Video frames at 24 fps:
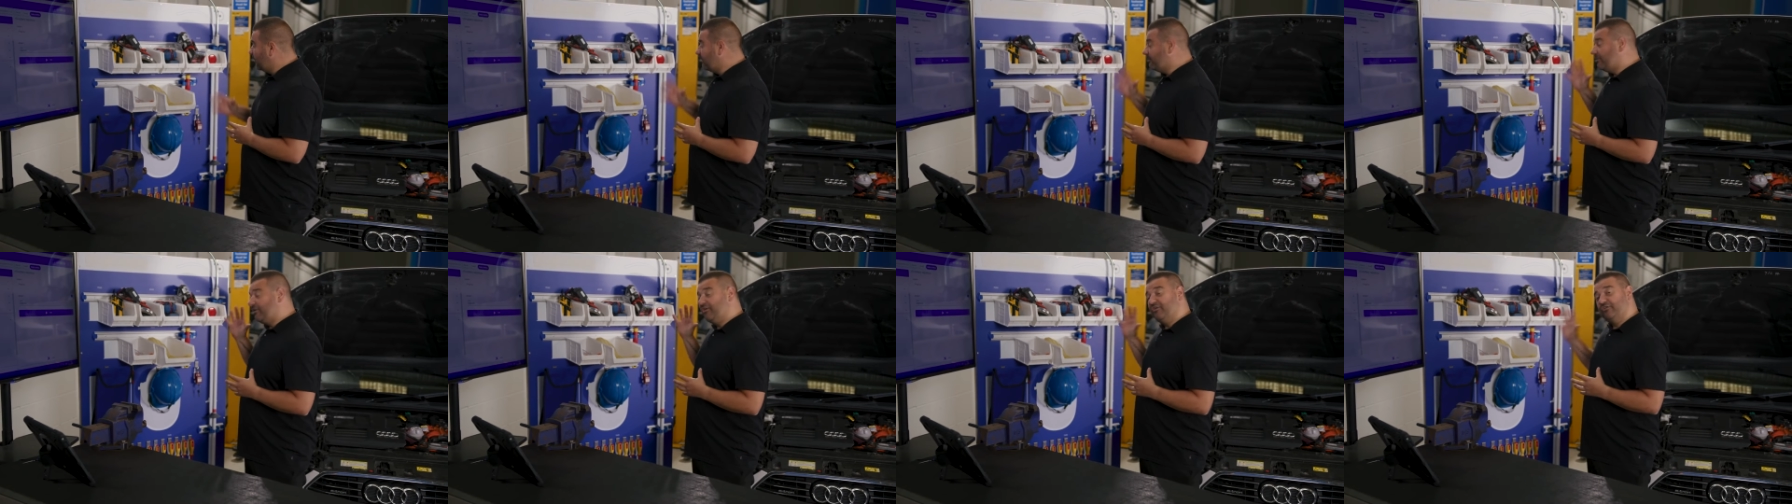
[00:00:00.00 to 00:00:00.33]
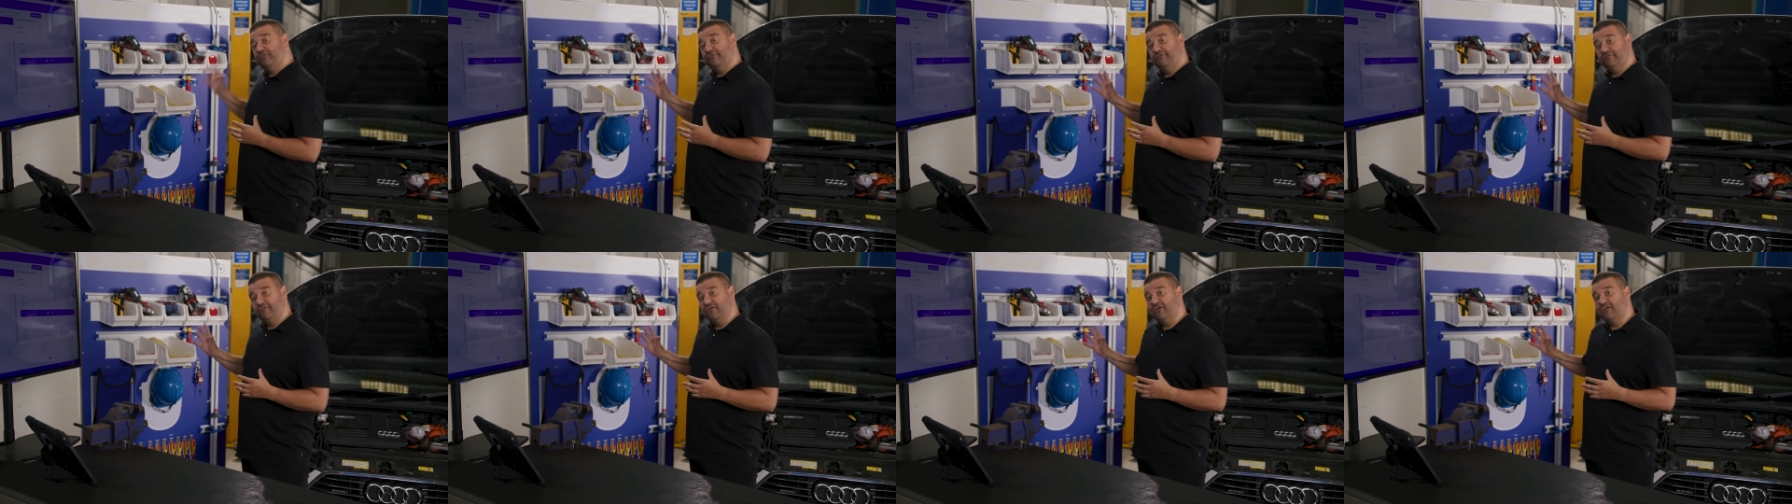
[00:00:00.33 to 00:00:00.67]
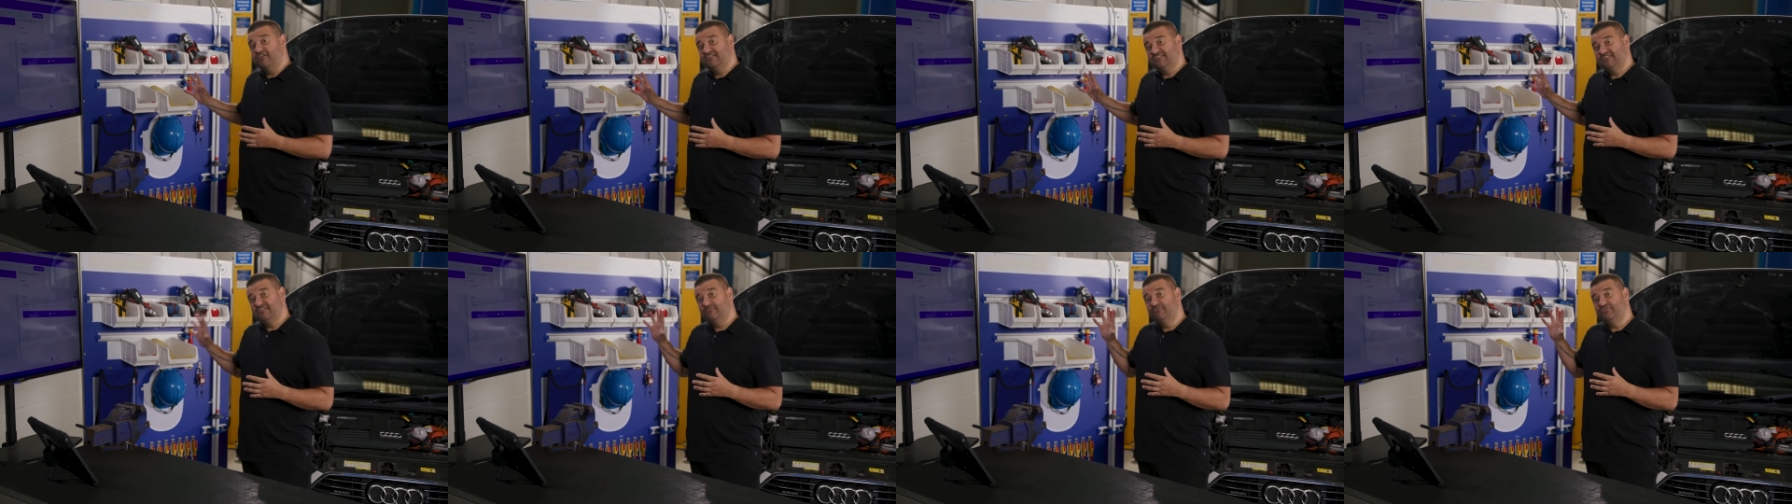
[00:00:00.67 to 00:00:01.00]
What I'm going to do
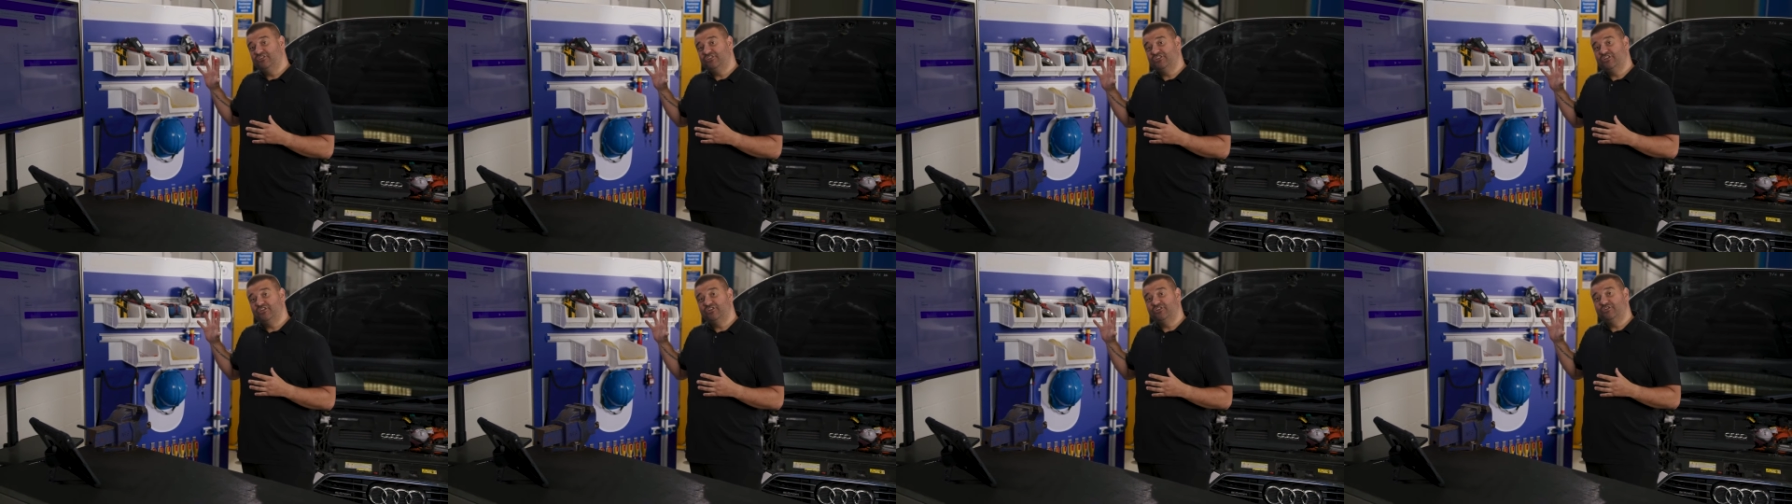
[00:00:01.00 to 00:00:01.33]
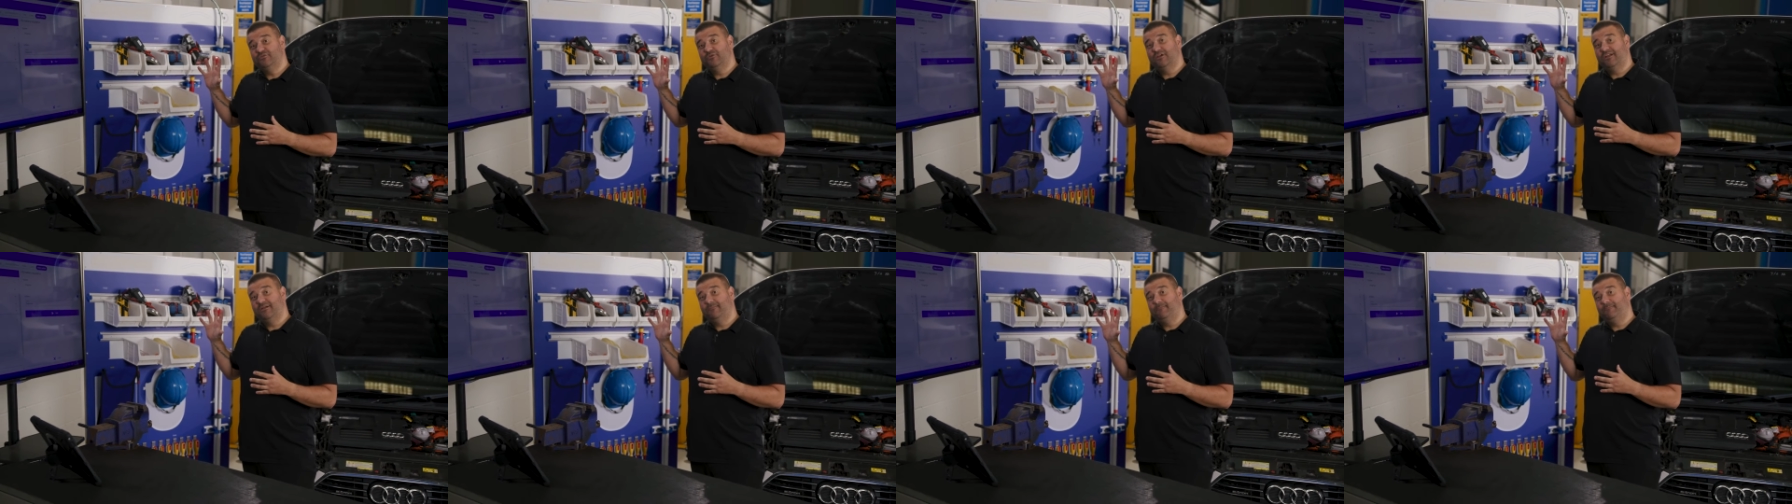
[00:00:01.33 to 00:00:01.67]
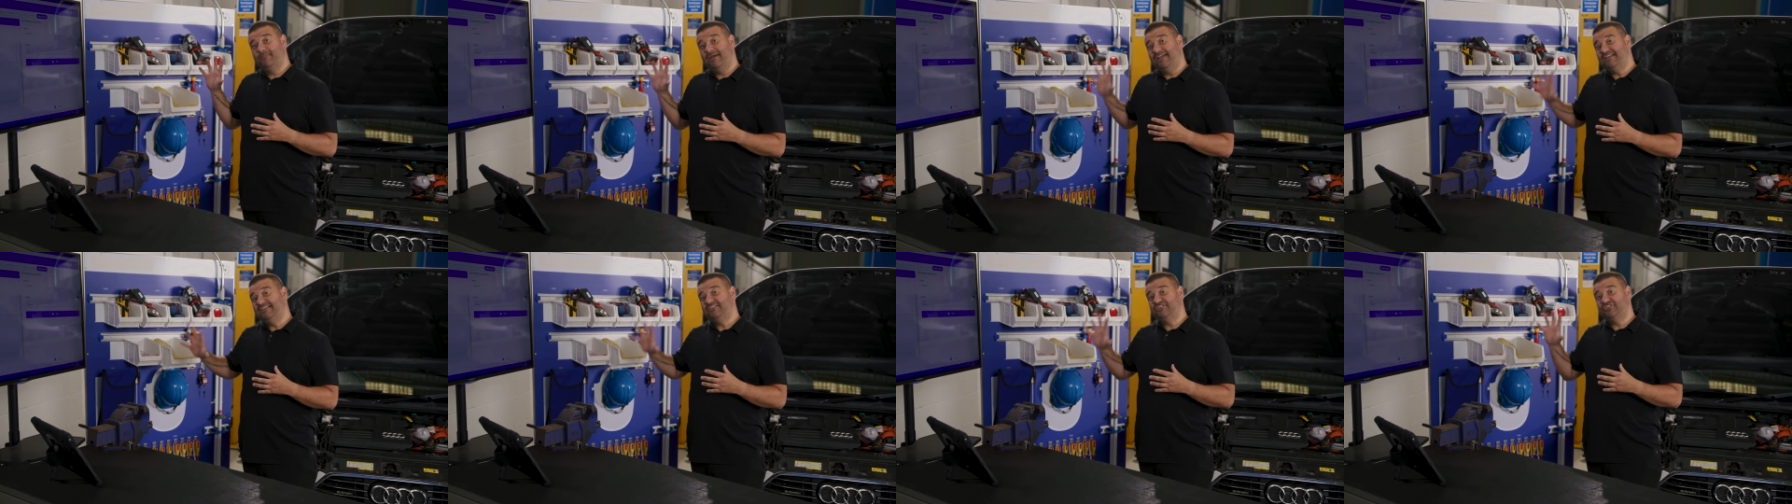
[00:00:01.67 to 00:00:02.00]
first is I'm just going to do a
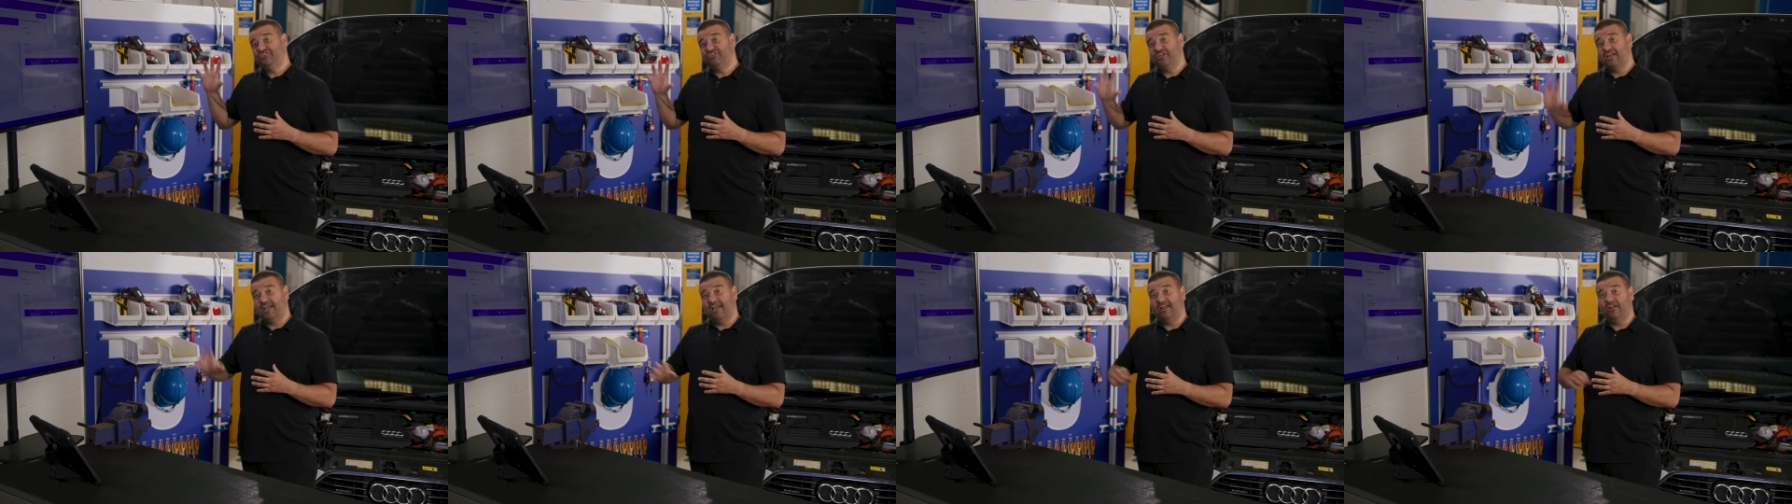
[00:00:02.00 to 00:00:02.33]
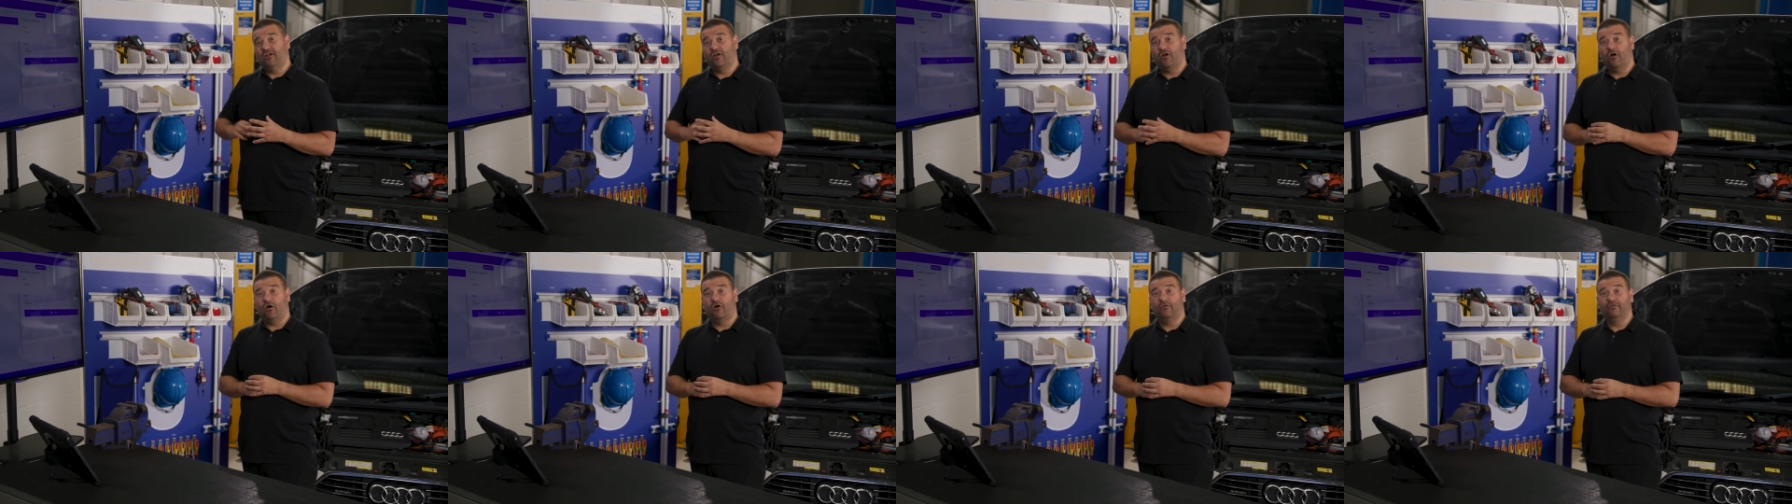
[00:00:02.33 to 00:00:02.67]
base check